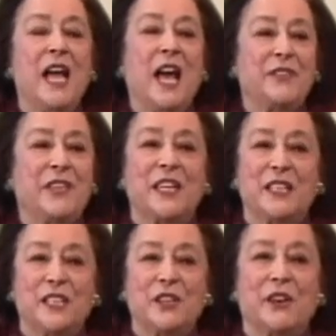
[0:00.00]
at the
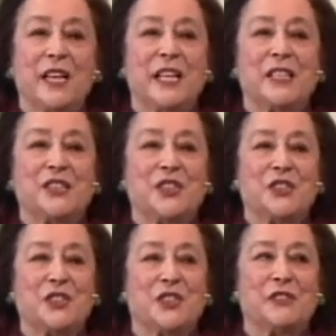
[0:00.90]
Illinois
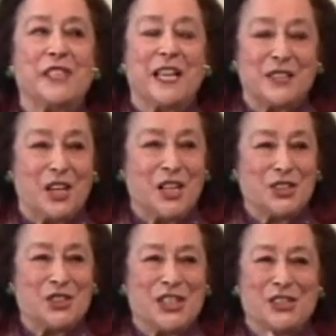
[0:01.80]
Institute of
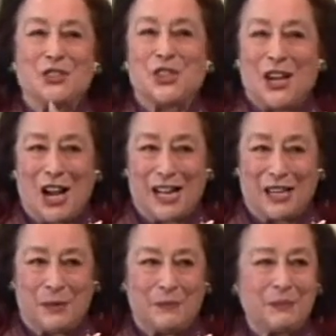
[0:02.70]
Technology in
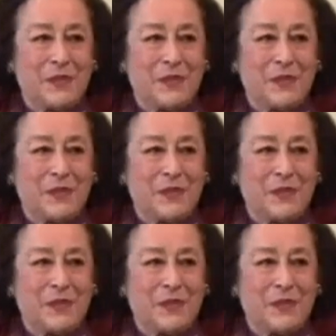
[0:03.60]
Chicago.